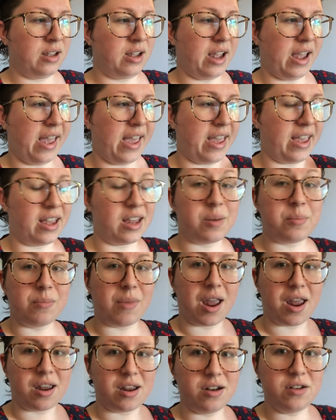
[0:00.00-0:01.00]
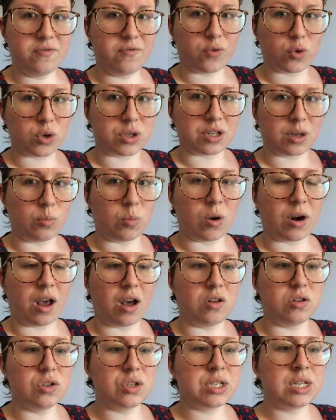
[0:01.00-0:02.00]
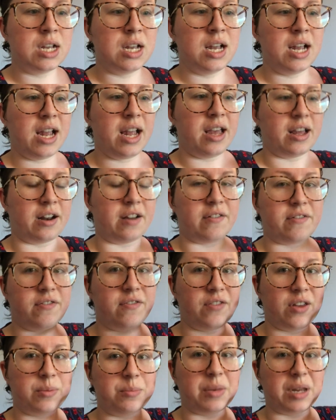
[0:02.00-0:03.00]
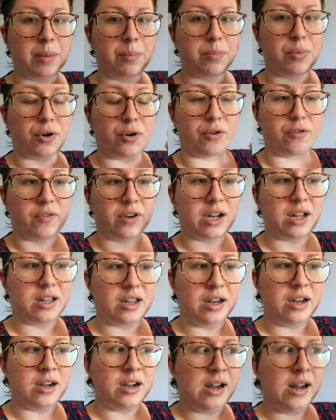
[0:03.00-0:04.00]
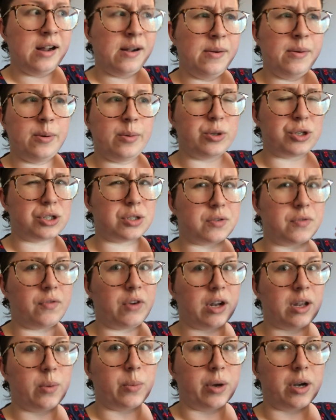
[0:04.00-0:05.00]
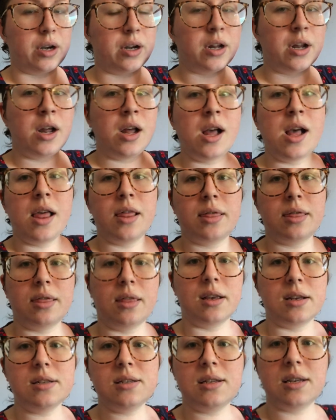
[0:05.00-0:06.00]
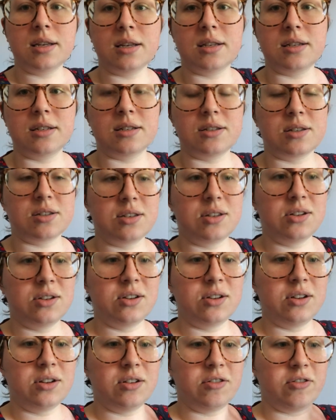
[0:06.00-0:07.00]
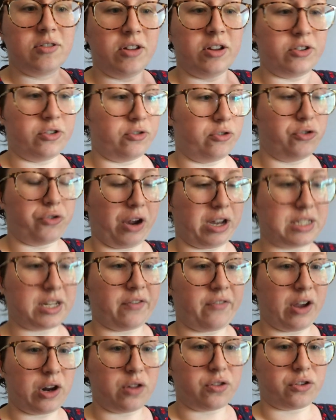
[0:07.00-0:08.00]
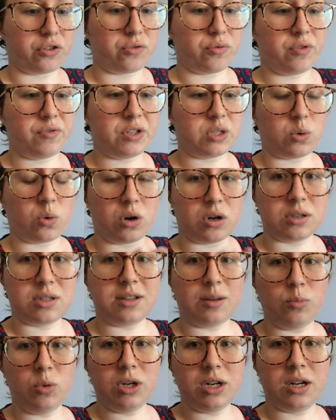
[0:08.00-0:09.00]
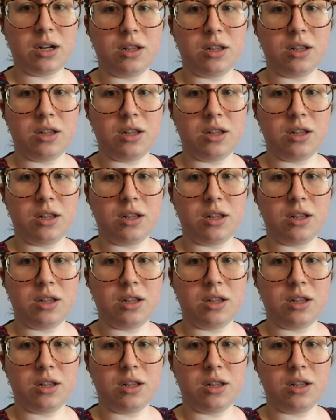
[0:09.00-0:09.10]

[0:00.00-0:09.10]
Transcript: handmade for someone else, and it fit me perfectly, which is fucking weird. This is a dress I found at the thrift store. Someone